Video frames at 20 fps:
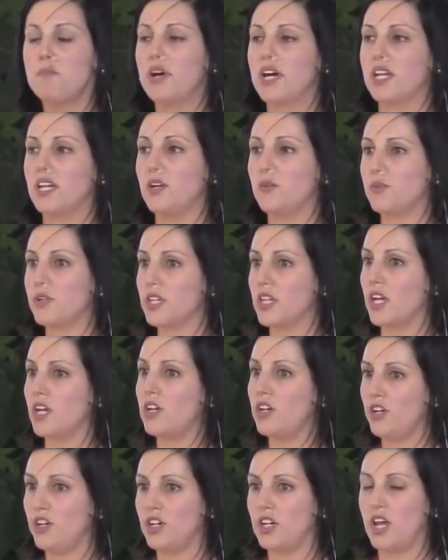But he really
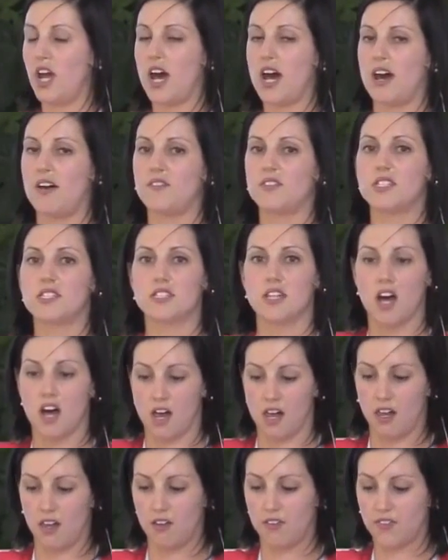could have
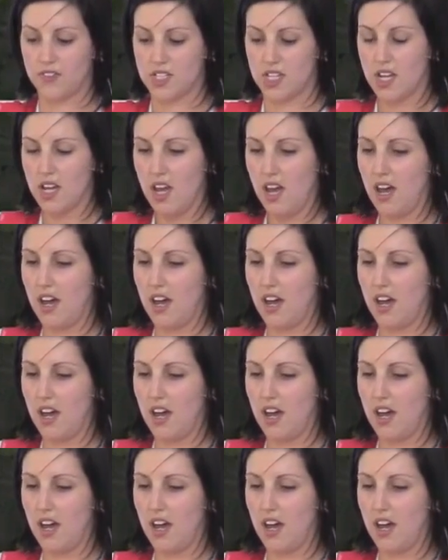solved,